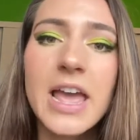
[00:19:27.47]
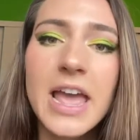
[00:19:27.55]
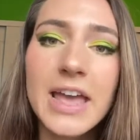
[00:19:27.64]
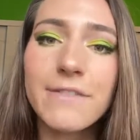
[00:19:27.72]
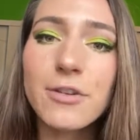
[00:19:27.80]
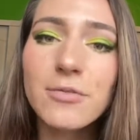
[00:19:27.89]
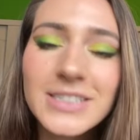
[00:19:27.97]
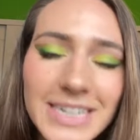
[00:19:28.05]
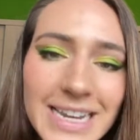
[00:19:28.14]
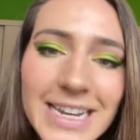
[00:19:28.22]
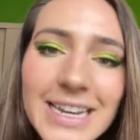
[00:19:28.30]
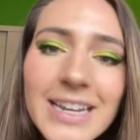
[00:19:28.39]
If you
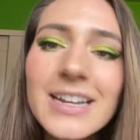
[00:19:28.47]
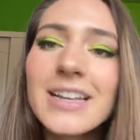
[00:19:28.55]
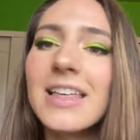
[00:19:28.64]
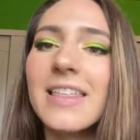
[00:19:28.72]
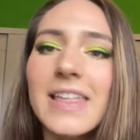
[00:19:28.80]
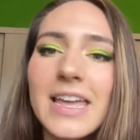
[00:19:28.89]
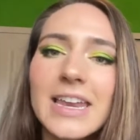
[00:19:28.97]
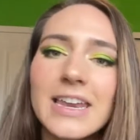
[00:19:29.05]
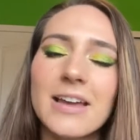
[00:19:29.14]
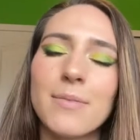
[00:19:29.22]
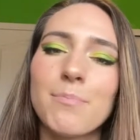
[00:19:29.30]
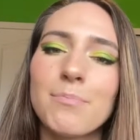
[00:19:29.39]
did, then
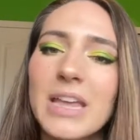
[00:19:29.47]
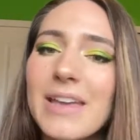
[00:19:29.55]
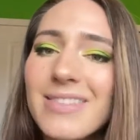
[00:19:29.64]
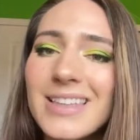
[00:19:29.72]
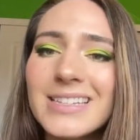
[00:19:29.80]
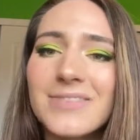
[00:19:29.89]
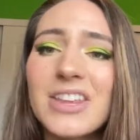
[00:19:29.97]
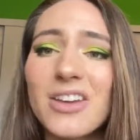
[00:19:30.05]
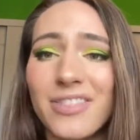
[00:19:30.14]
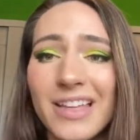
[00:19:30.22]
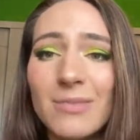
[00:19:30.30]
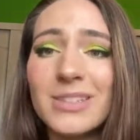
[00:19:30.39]
give this video a
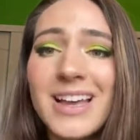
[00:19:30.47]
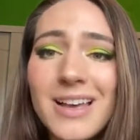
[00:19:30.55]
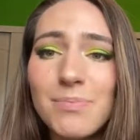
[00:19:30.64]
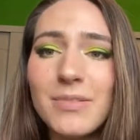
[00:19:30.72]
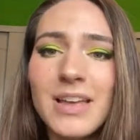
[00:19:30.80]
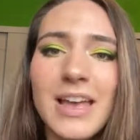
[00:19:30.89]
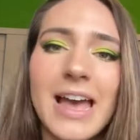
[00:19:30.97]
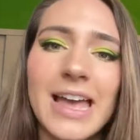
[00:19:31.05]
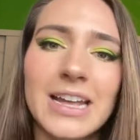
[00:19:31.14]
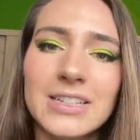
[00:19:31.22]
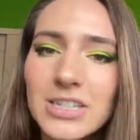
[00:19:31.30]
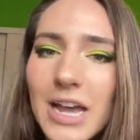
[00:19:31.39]
thumbs up
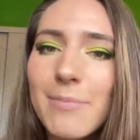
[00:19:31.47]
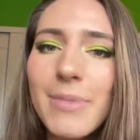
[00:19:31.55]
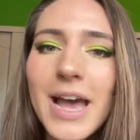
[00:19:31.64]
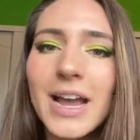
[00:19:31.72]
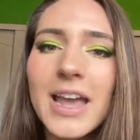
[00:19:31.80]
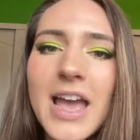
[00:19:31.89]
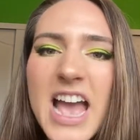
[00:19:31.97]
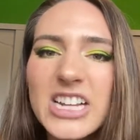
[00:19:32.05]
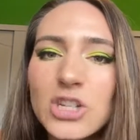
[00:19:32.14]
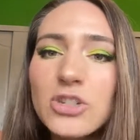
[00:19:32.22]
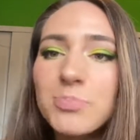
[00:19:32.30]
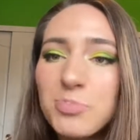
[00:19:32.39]
and come back,
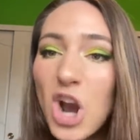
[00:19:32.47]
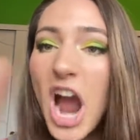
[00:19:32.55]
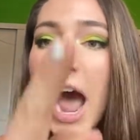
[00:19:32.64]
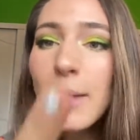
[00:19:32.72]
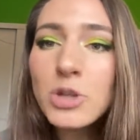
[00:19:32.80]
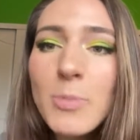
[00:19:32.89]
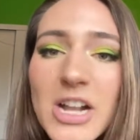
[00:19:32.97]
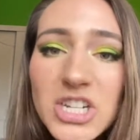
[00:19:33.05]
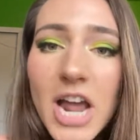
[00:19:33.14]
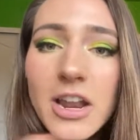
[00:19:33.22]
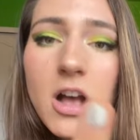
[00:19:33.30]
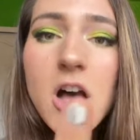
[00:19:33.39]
subscribe to my
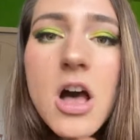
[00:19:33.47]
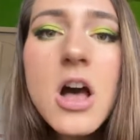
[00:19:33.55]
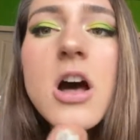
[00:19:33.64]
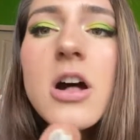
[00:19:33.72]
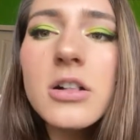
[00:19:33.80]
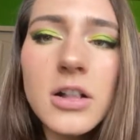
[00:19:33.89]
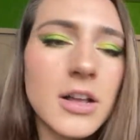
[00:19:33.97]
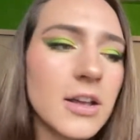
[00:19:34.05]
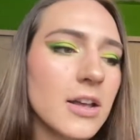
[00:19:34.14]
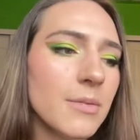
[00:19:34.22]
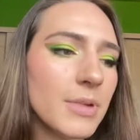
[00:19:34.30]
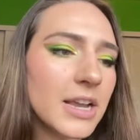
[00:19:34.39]
channel
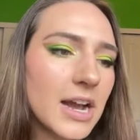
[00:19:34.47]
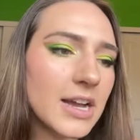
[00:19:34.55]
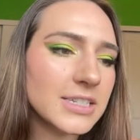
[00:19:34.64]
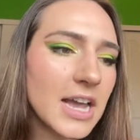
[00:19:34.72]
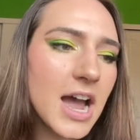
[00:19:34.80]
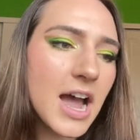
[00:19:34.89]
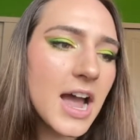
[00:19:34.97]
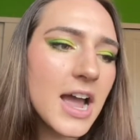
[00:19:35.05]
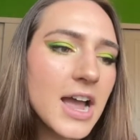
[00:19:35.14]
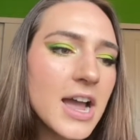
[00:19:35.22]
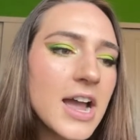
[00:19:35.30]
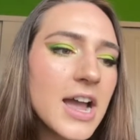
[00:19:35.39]
because
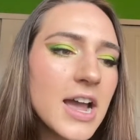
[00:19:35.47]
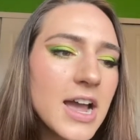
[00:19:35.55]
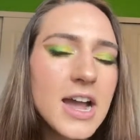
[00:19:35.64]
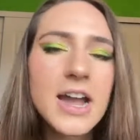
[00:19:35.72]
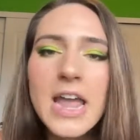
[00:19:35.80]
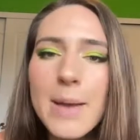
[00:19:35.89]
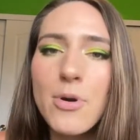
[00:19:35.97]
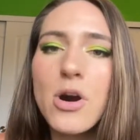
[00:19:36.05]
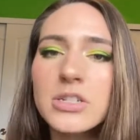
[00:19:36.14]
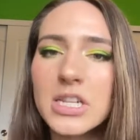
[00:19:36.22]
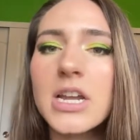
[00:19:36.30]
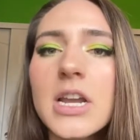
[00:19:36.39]
I am
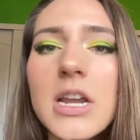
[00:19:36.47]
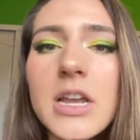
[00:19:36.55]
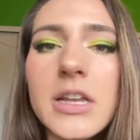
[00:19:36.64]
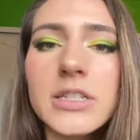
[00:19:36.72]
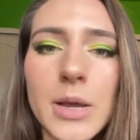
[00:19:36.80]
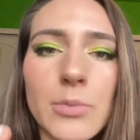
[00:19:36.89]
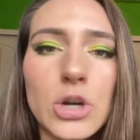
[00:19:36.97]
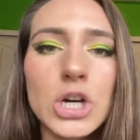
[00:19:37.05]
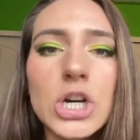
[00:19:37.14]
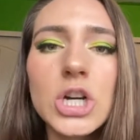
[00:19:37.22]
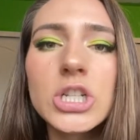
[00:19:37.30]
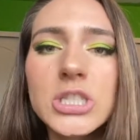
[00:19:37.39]
posting some
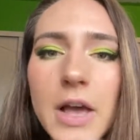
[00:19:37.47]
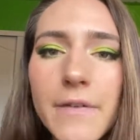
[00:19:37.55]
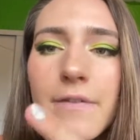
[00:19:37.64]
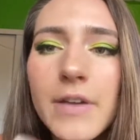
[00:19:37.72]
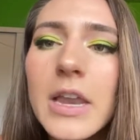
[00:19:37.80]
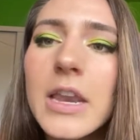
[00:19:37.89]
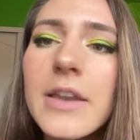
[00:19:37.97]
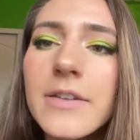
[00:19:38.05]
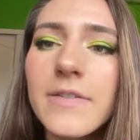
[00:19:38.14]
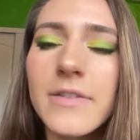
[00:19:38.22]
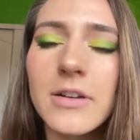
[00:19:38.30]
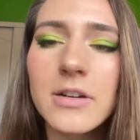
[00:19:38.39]
good stuff and
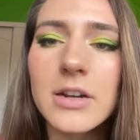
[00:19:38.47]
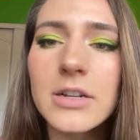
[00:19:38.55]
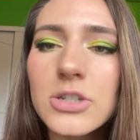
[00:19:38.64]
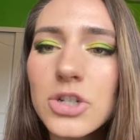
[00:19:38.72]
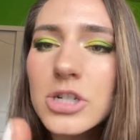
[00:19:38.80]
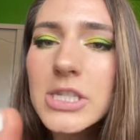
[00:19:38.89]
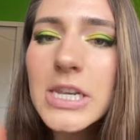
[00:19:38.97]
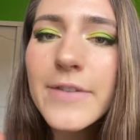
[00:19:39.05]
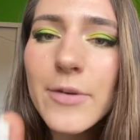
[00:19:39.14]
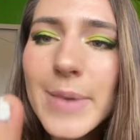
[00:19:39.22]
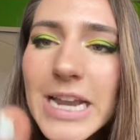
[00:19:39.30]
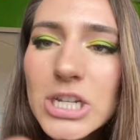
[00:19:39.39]
for interesting
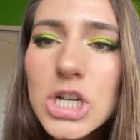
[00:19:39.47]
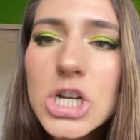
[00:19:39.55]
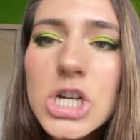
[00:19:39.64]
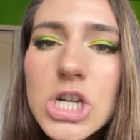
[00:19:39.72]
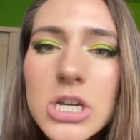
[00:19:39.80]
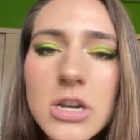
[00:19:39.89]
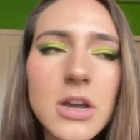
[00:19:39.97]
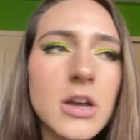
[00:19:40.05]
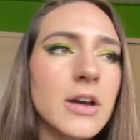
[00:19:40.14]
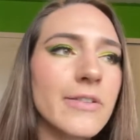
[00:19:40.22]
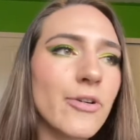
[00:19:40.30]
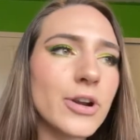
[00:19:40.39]
information
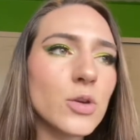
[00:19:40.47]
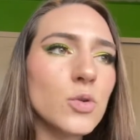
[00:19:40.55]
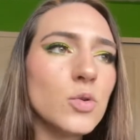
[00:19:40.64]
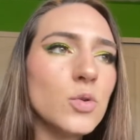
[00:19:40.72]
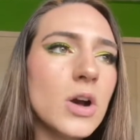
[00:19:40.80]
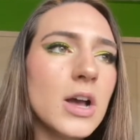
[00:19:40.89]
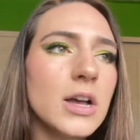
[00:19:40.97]
for you.